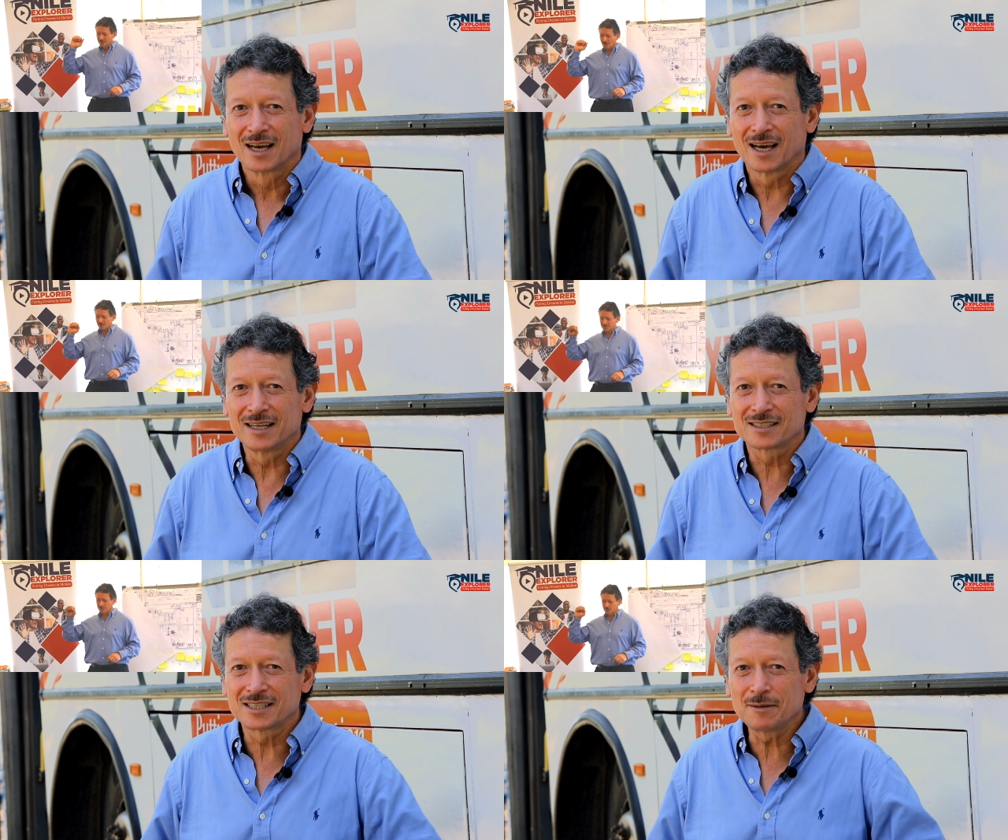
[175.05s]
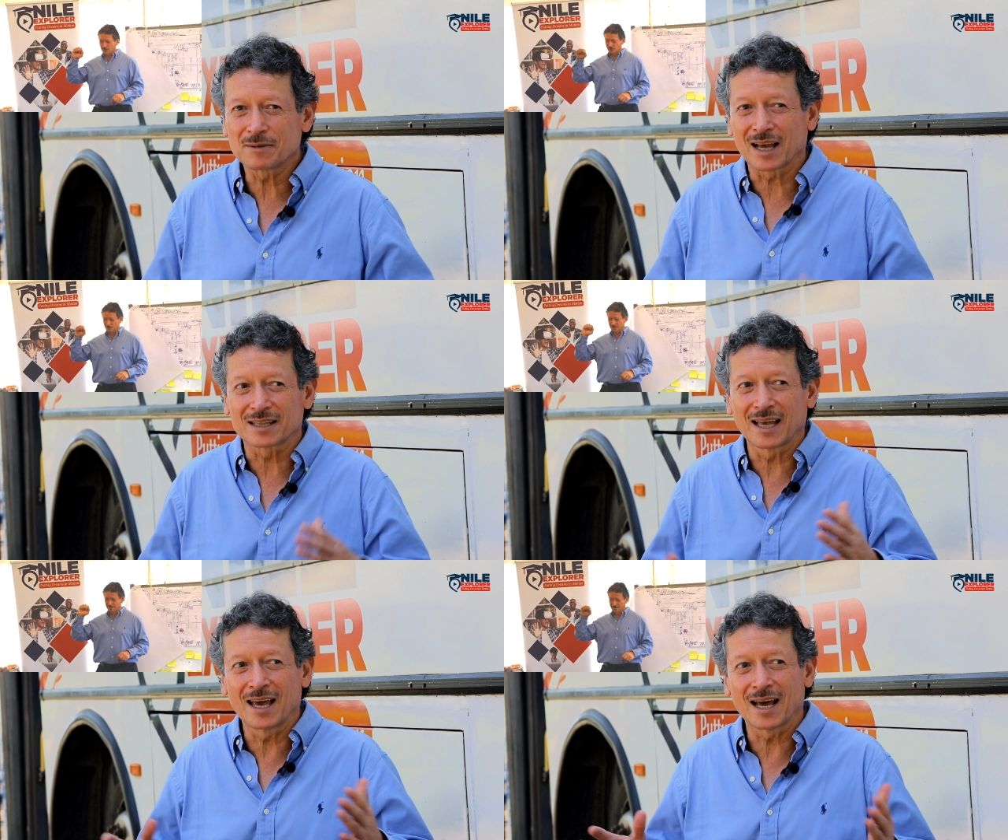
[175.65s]
and it seemed
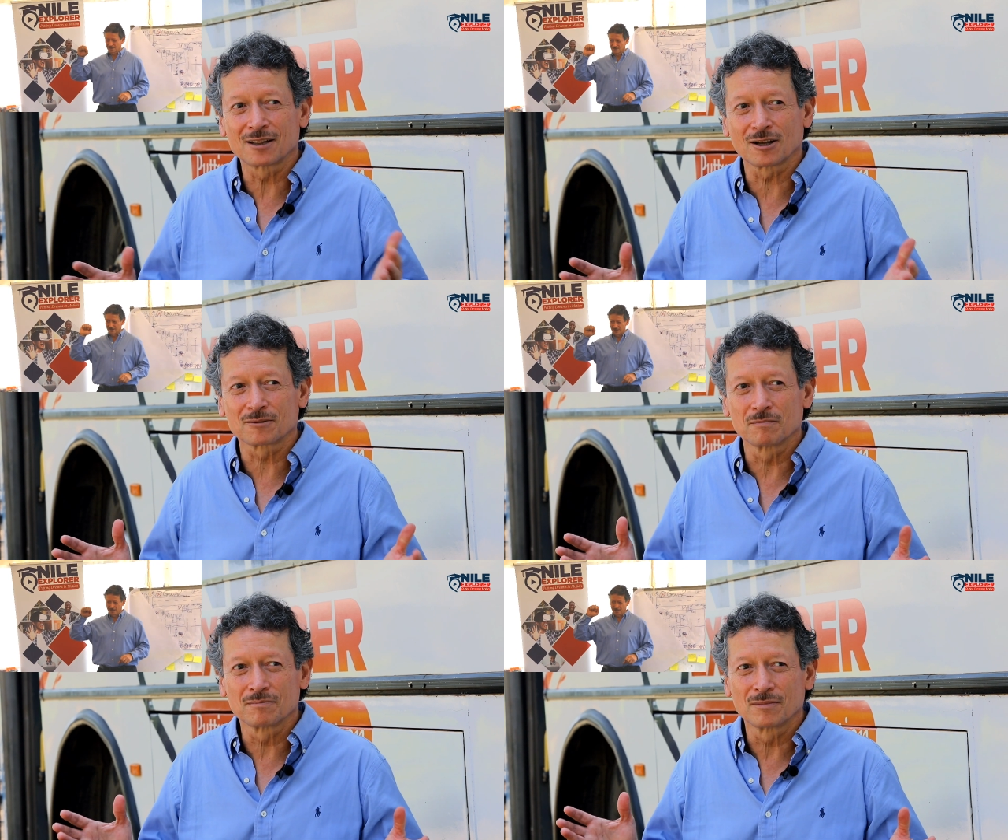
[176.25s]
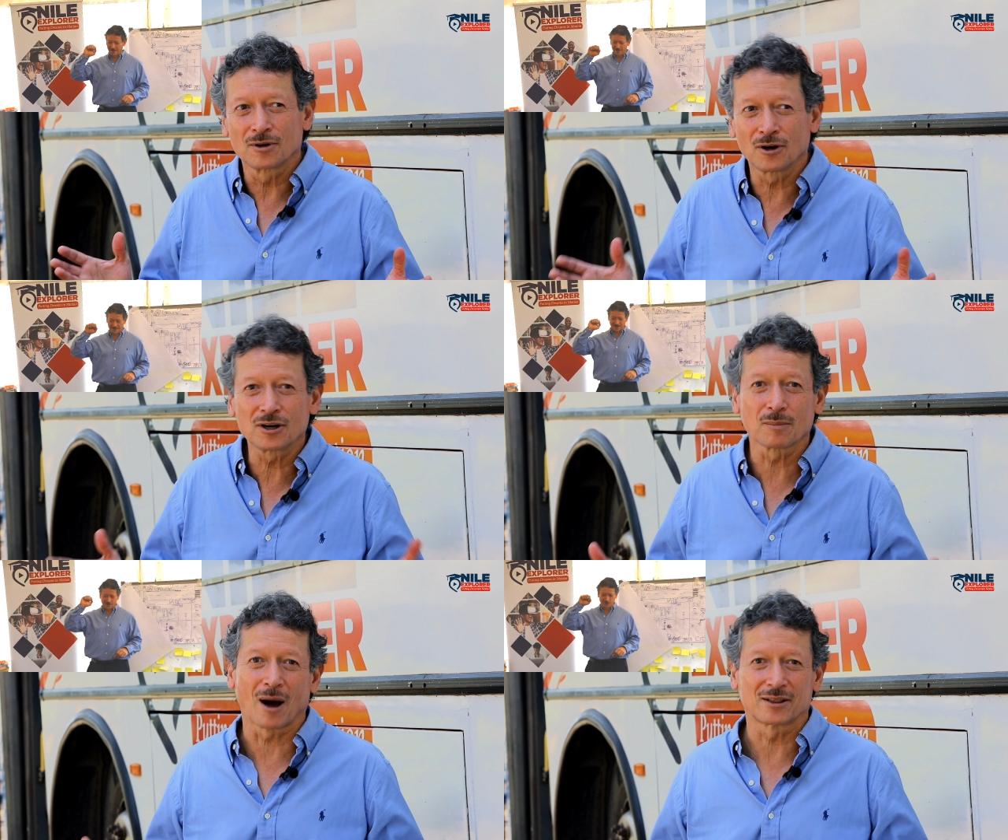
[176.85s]
like they had not
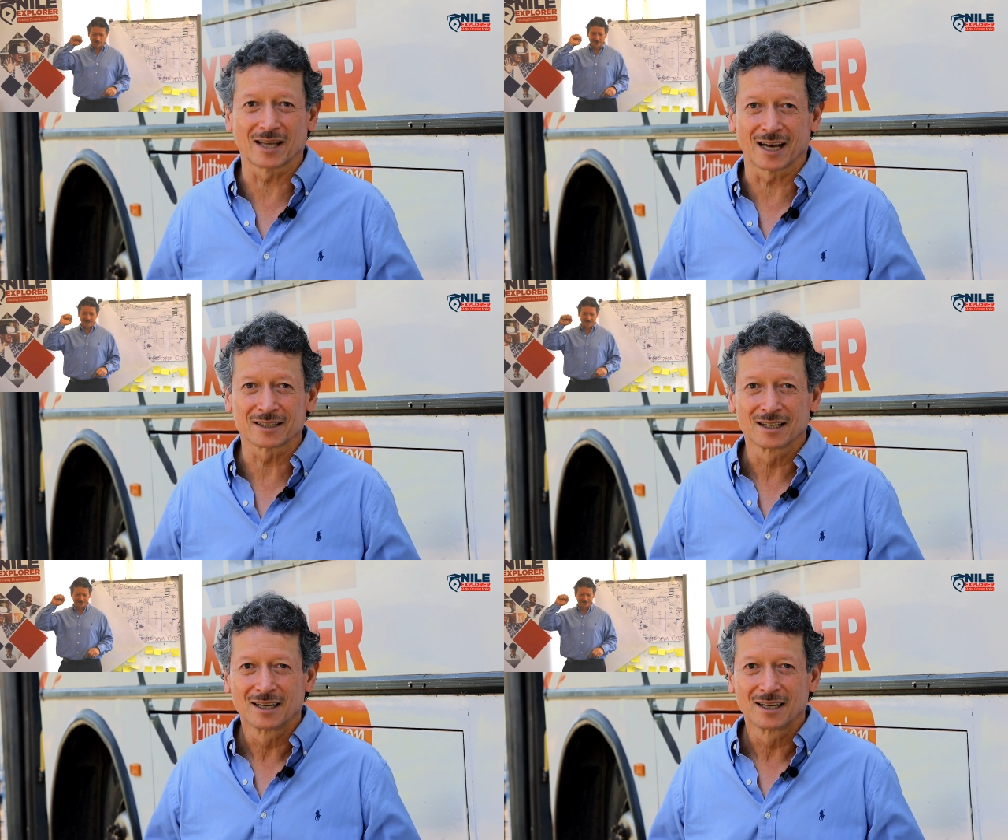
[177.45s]
heard about that.